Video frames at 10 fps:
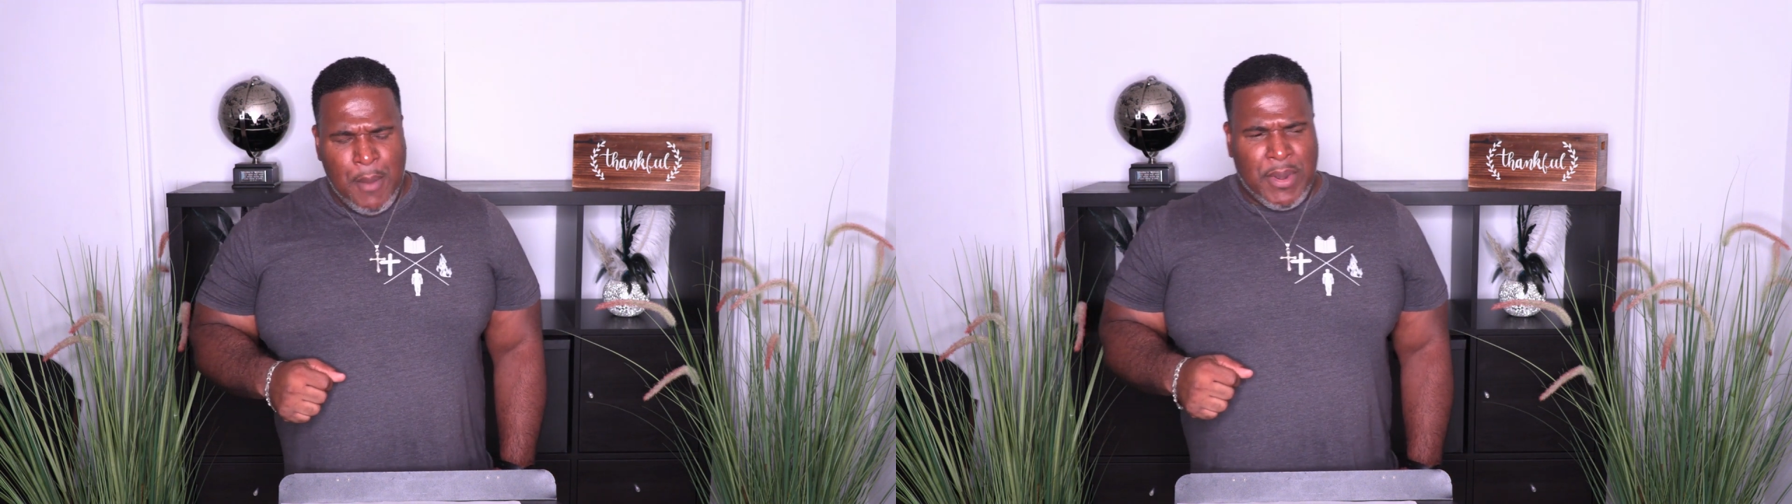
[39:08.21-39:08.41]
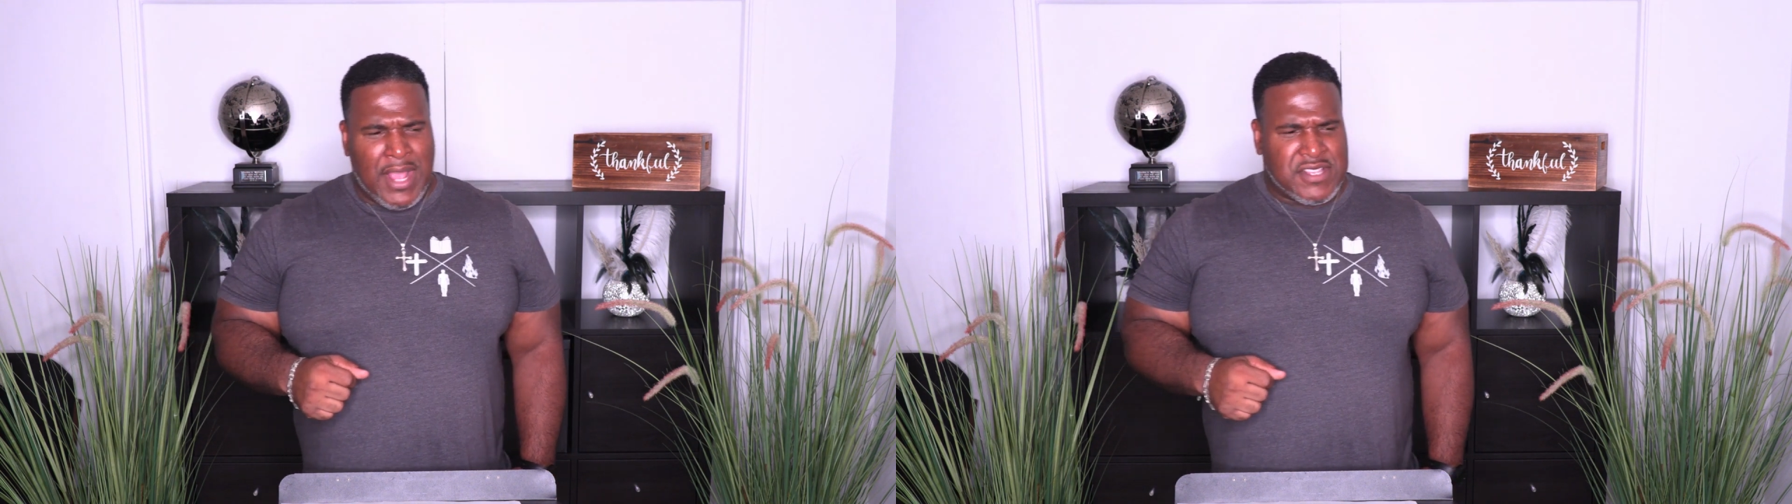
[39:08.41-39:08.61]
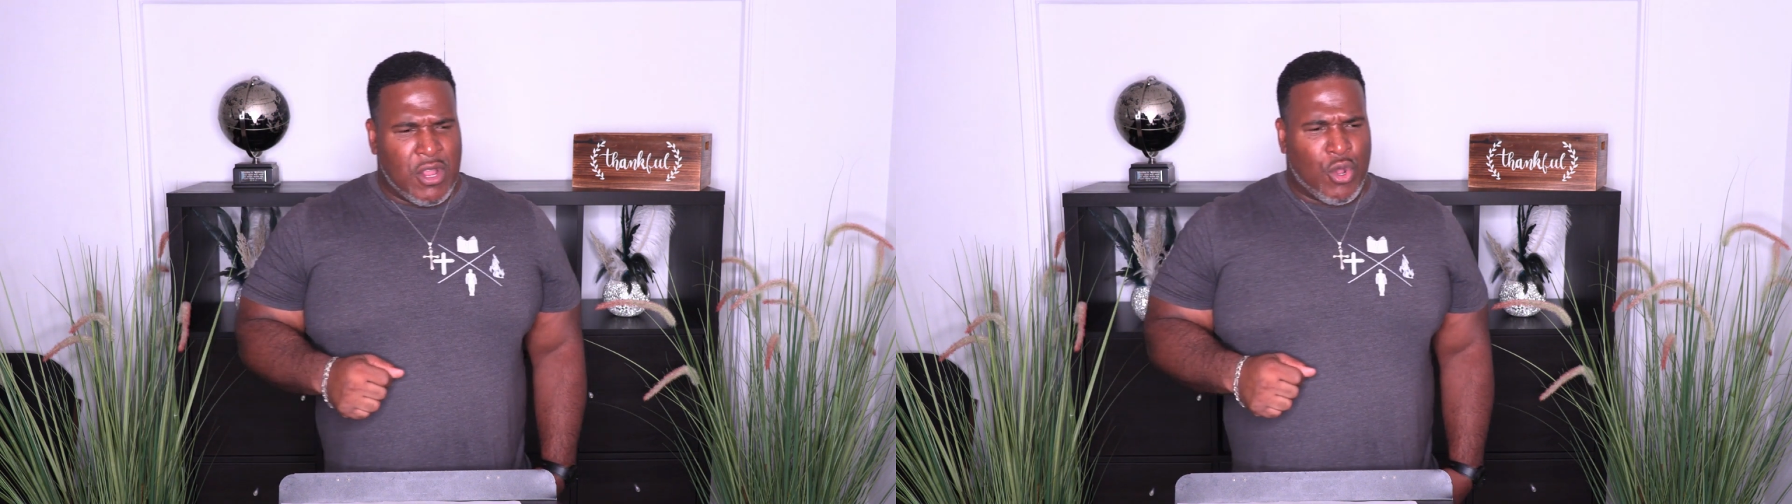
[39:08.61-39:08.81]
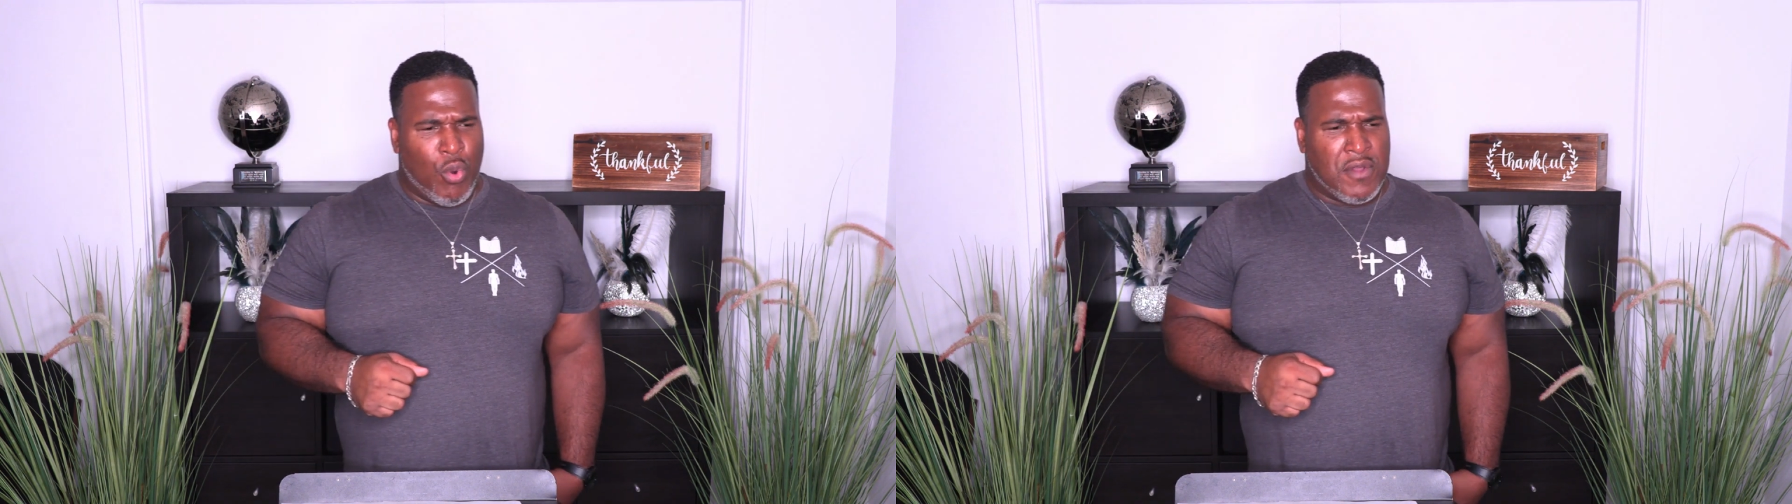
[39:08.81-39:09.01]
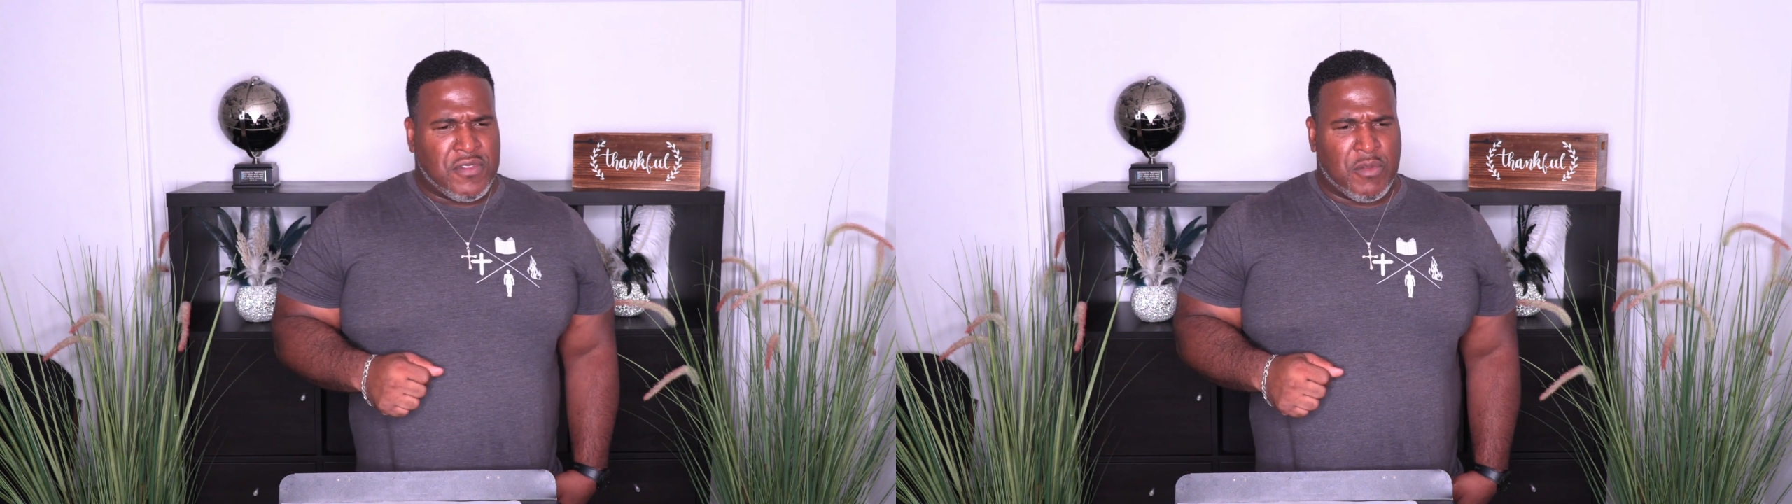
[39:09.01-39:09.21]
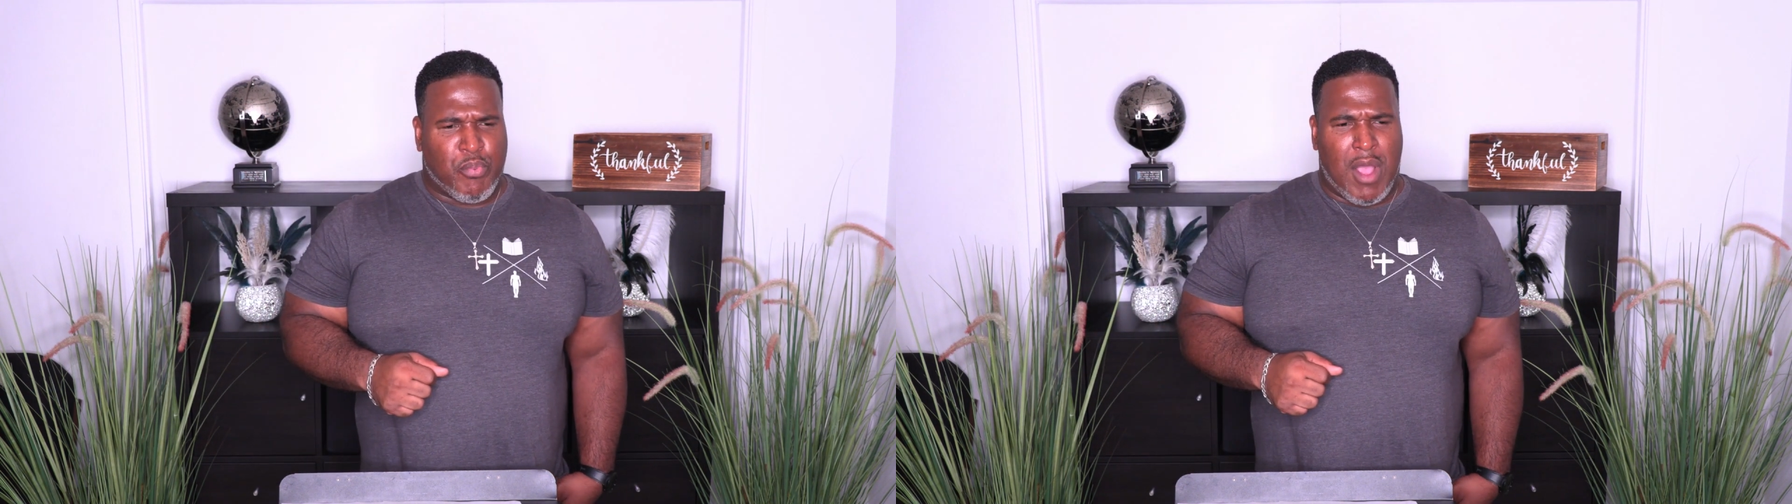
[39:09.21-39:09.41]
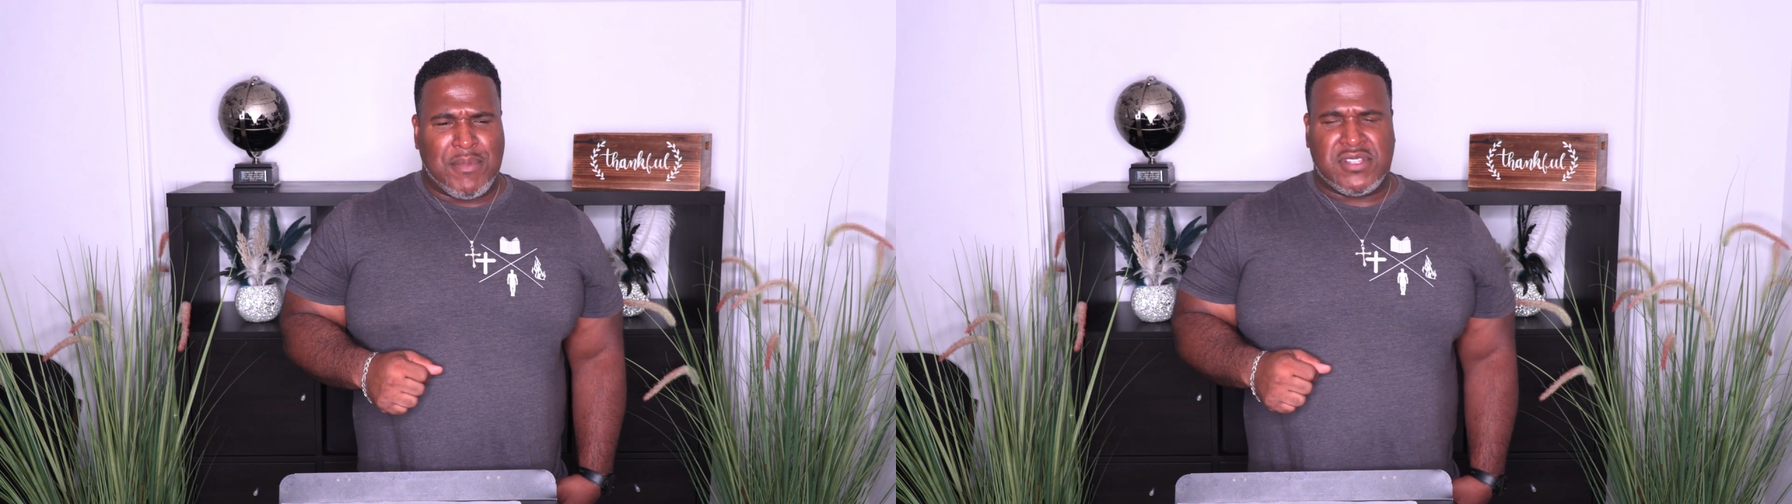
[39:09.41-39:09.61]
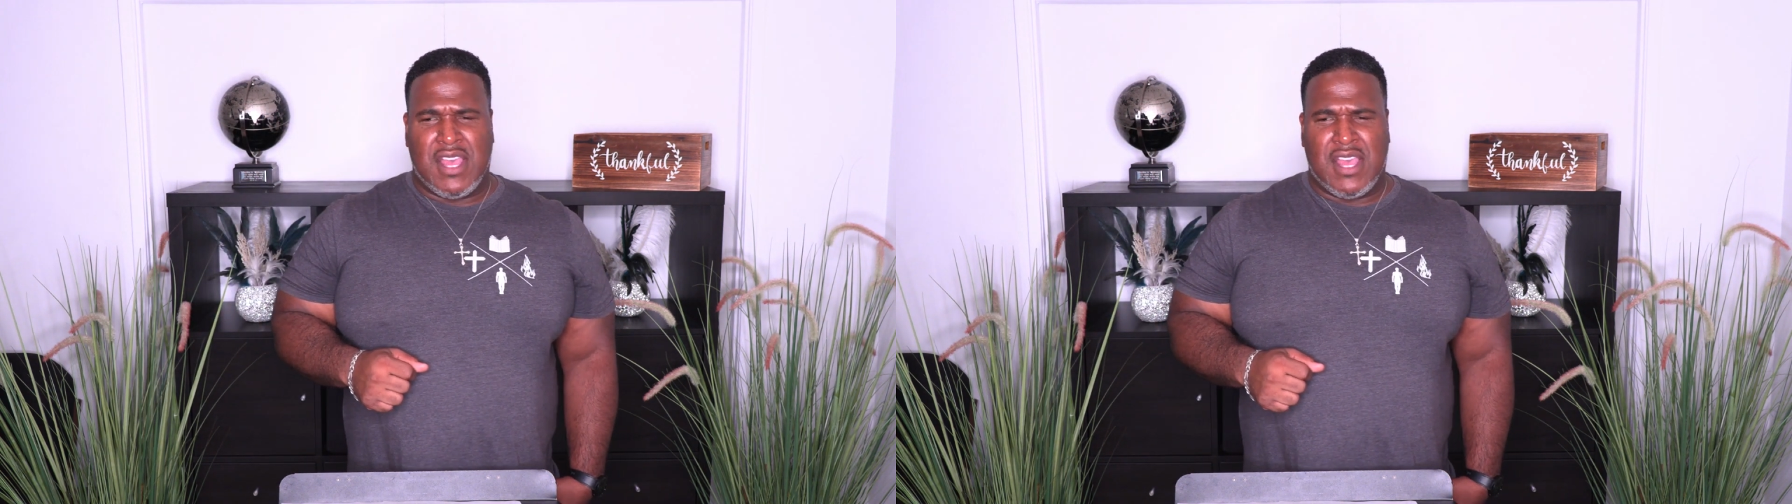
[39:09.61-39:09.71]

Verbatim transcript: But as they're going to the promised